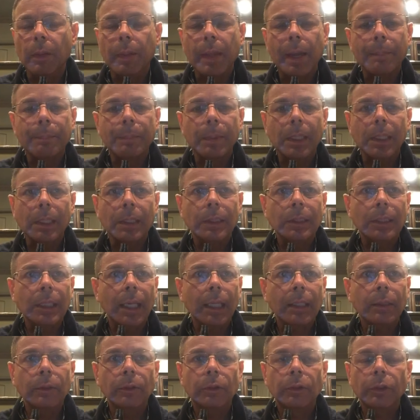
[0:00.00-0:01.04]
being
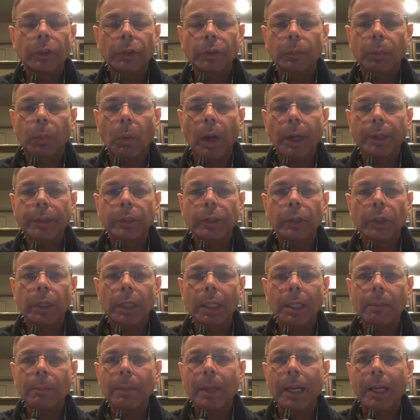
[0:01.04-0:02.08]
said, just watch your
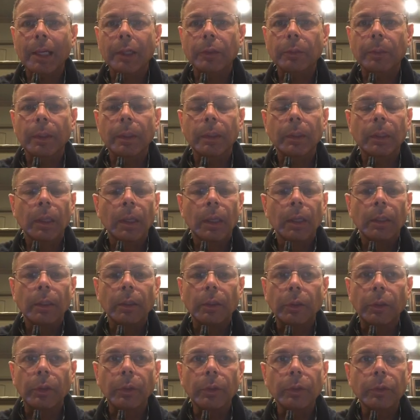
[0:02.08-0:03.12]
heat management.
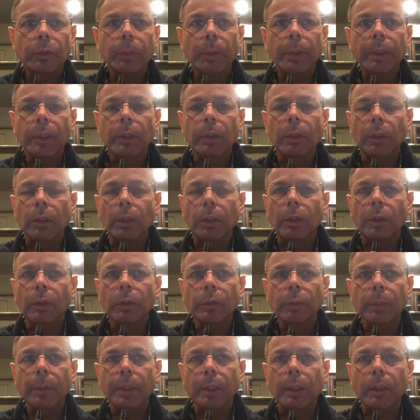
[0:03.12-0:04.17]
Use what
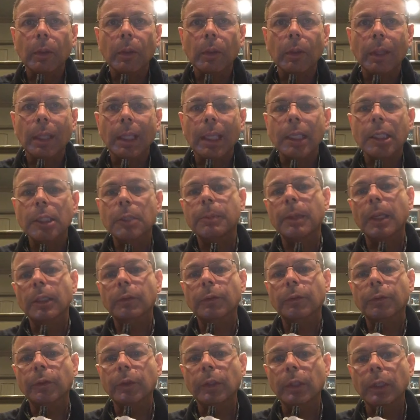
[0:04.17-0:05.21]
you think is best
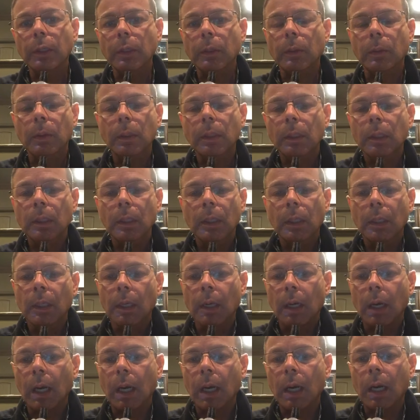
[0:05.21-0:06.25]
for you.
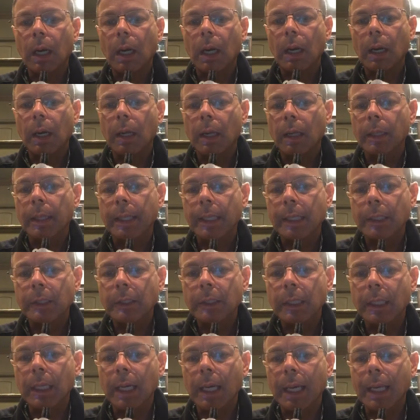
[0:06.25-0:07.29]
Like I
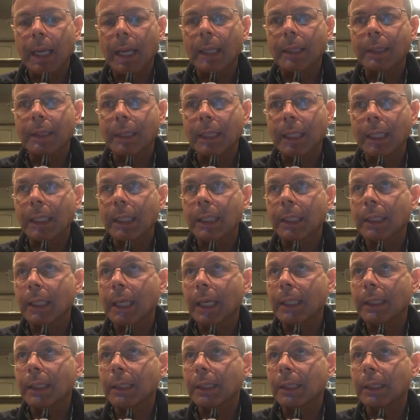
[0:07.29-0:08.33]
said, I think
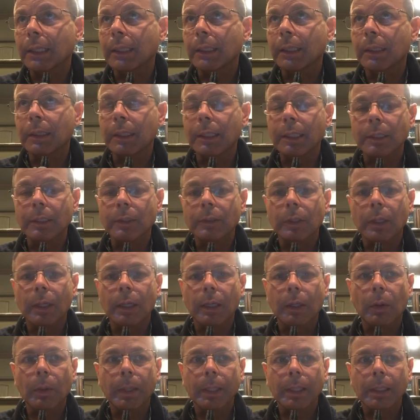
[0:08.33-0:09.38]
that these
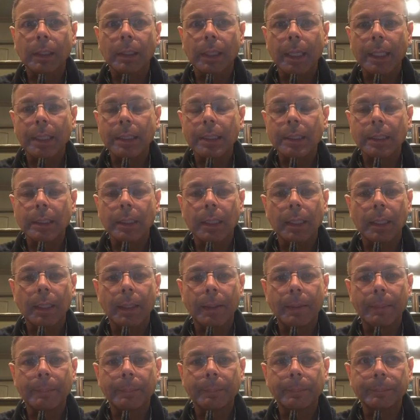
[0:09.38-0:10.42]
quick lights,
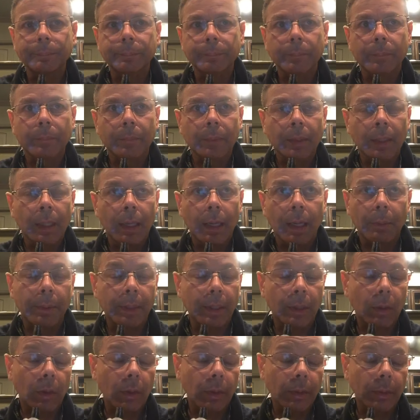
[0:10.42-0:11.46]
I wouldn't
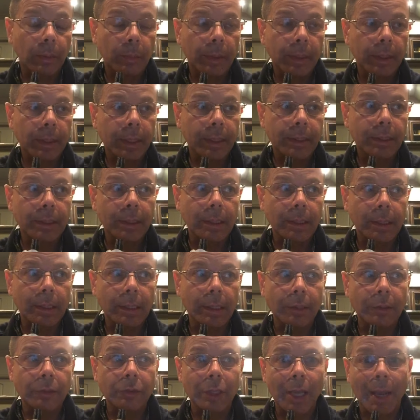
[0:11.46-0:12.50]
call them quick lights,
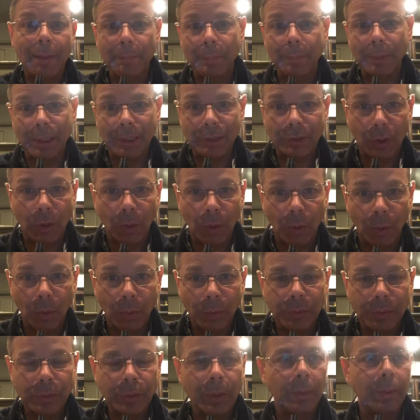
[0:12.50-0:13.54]
these Japanese
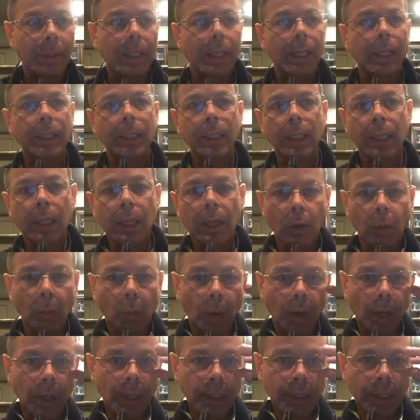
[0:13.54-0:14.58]
coals, okay,
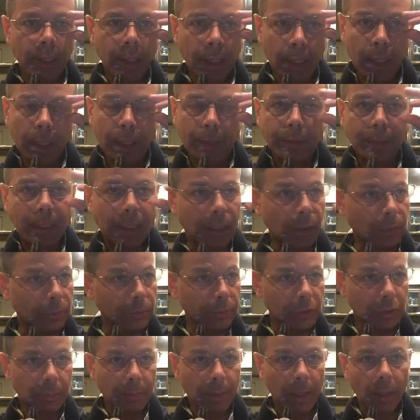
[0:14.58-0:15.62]
work. They don't
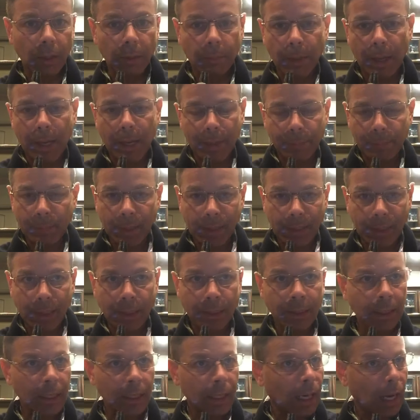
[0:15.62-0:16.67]
smell, in my
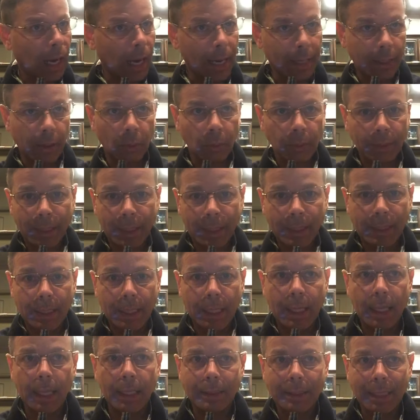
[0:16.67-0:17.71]
opinion. I don't get
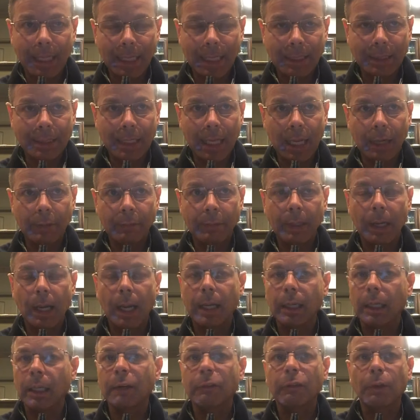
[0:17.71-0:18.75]
a taste out of it. I
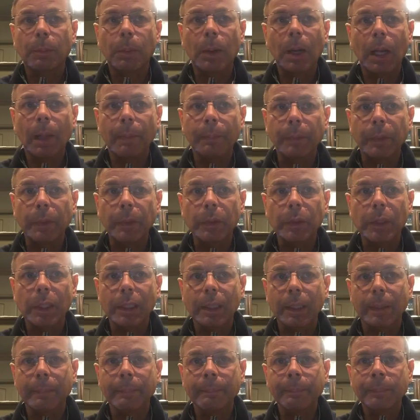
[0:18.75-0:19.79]
don't have a problem using
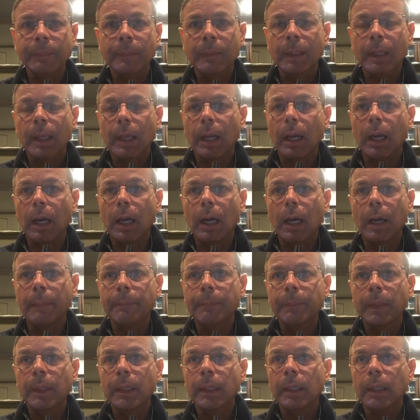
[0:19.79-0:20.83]
them.
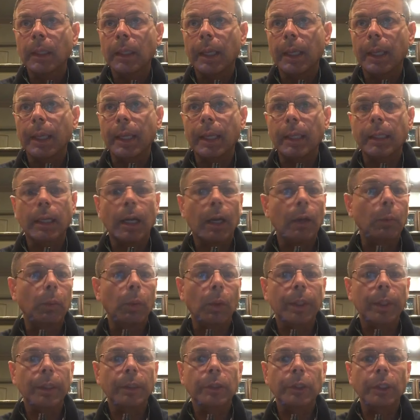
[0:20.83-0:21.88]
And I will
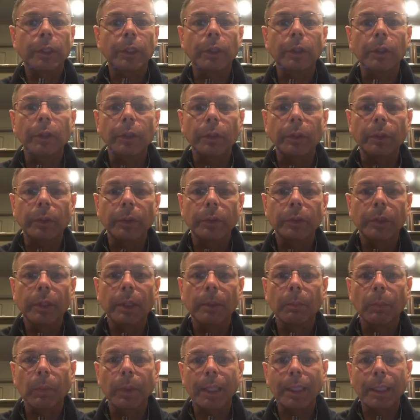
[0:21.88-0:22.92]
continue to use them
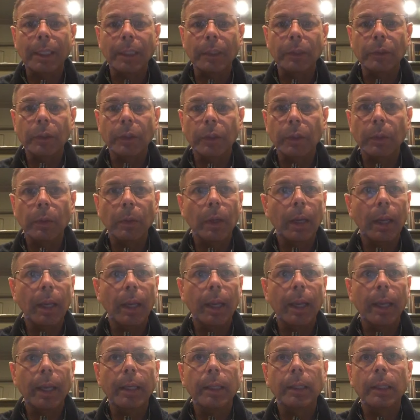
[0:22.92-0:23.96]
when I need to.
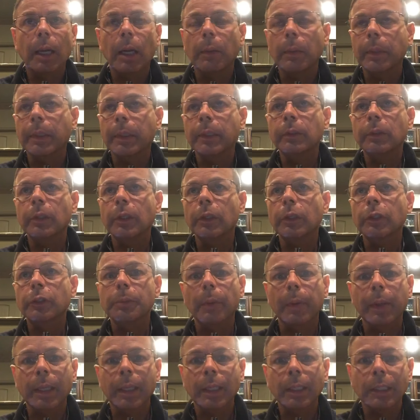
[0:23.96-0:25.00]
And I will continue
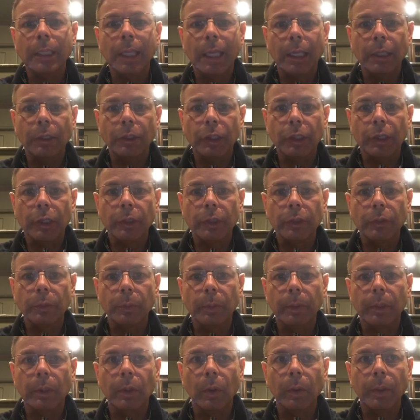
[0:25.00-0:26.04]
smoking Tangiers
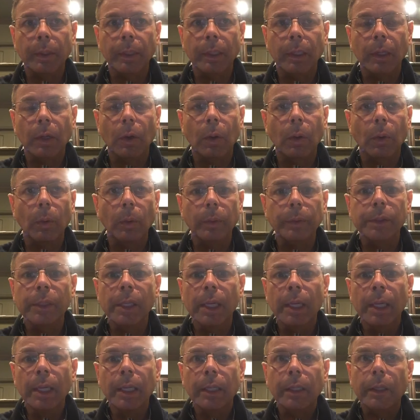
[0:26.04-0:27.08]
with coconut coals
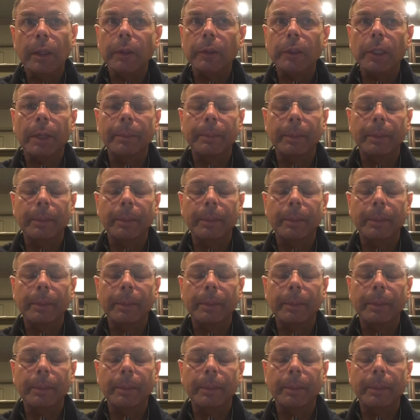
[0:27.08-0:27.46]
because I'm an